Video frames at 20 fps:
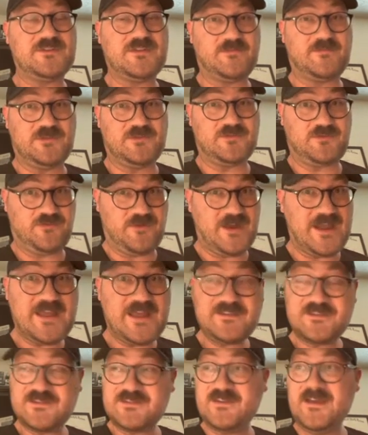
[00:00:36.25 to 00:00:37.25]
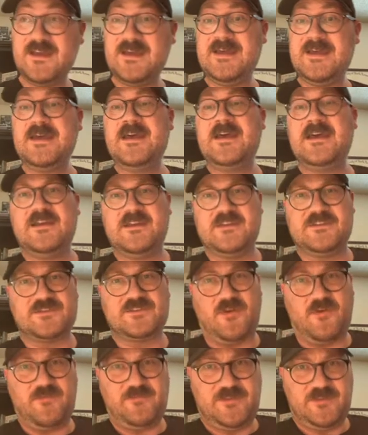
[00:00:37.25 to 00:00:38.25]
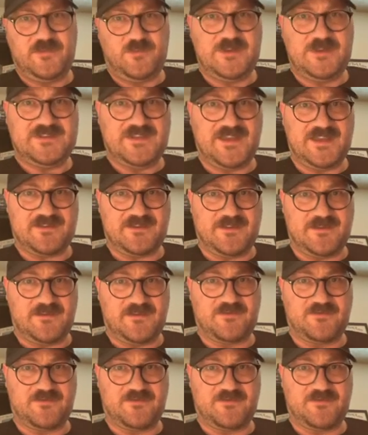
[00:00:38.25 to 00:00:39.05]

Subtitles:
double grass. So hopefully we take care of